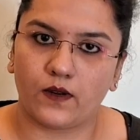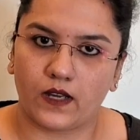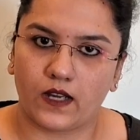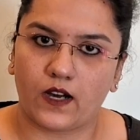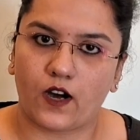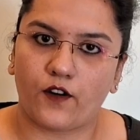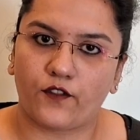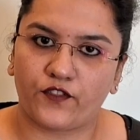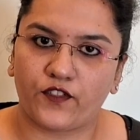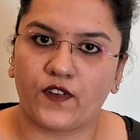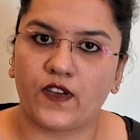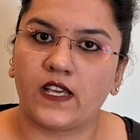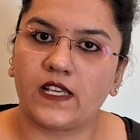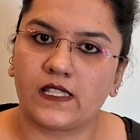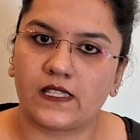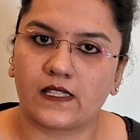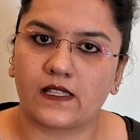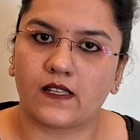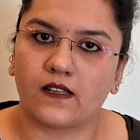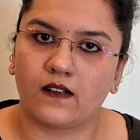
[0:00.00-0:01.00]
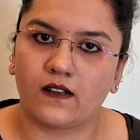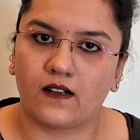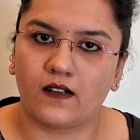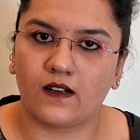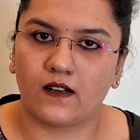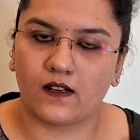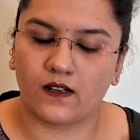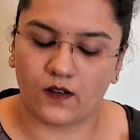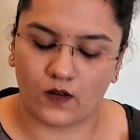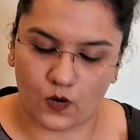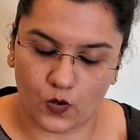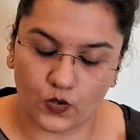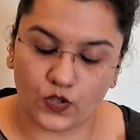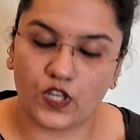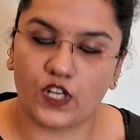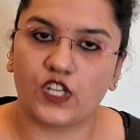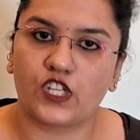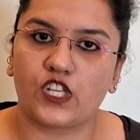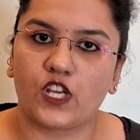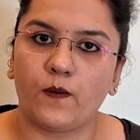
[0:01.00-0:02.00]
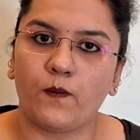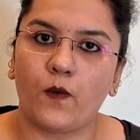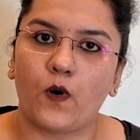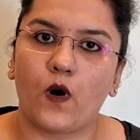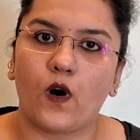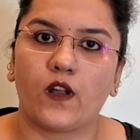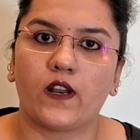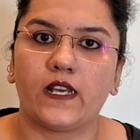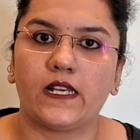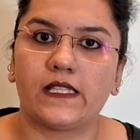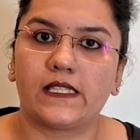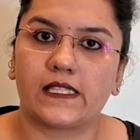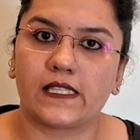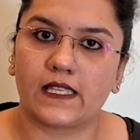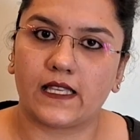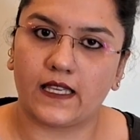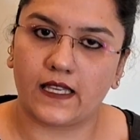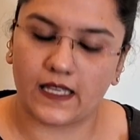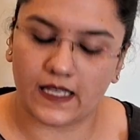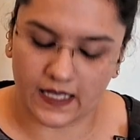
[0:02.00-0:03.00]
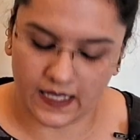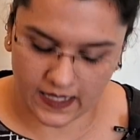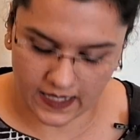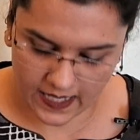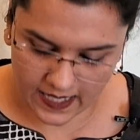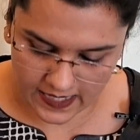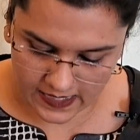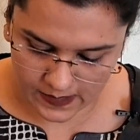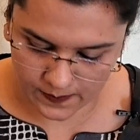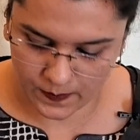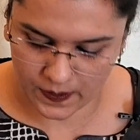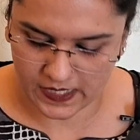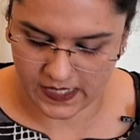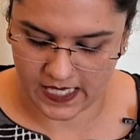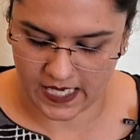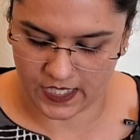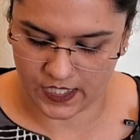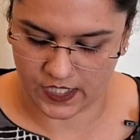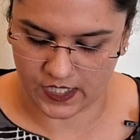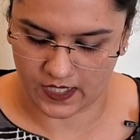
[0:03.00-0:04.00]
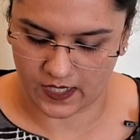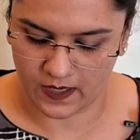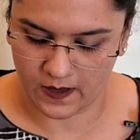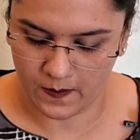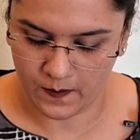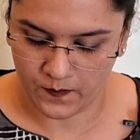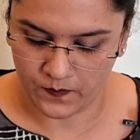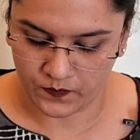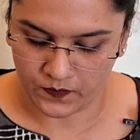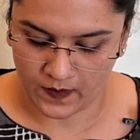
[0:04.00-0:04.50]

of his ownership or is in his possession,